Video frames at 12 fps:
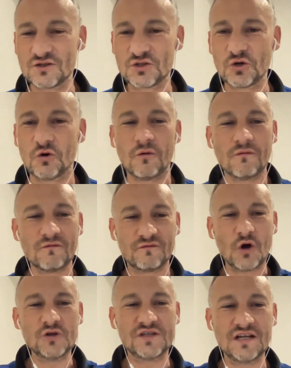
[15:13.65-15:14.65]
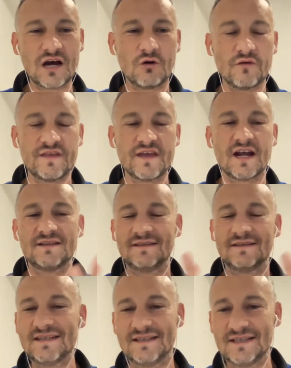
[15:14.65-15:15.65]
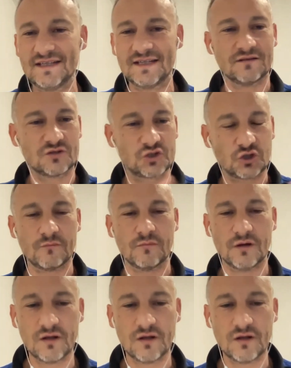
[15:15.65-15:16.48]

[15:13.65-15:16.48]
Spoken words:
So until now they are testing some